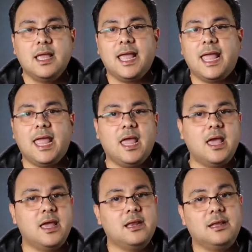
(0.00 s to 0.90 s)

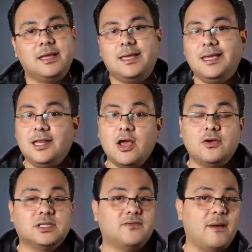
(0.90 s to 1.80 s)
And he
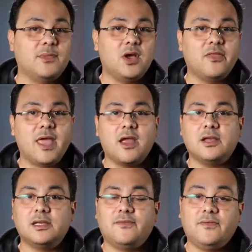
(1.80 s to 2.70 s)
knows if I'm not there,
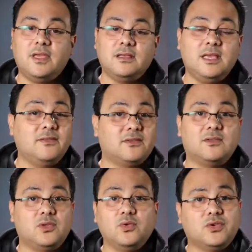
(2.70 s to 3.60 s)
if he
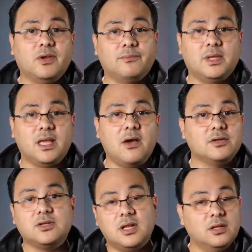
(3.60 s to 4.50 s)
do something else,
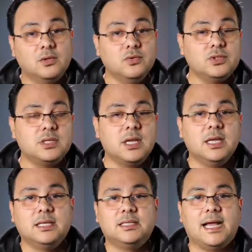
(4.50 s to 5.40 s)
he's going to lose
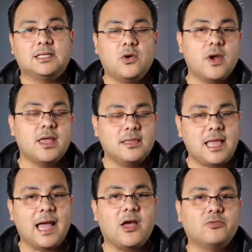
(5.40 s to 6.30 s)
that toy. And
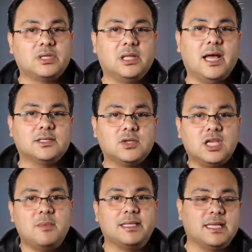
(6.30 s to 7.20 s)
that helps a lot to
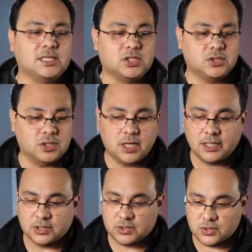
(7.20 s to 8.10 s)
keep attention
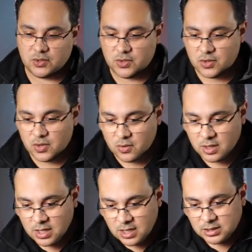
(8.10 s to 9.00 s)
to you.
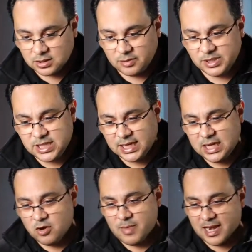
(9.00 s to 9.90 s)
So let me check
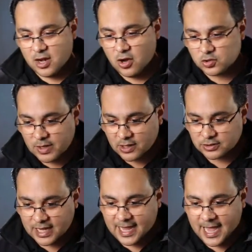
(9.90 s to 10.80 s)
here in my notes what else
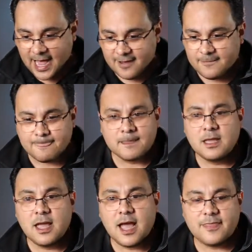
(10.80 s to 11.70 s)
I have.
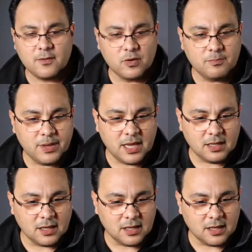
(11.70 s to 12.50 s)
I think we've been